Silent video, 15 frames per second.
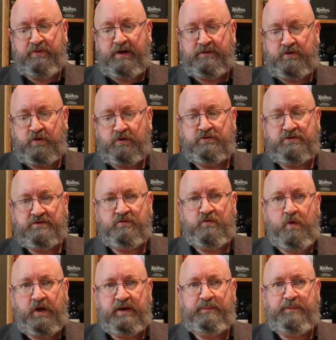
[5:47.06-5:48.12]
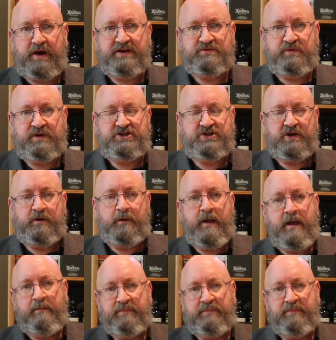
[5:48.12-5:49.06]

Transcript: in terms of quality price ratio,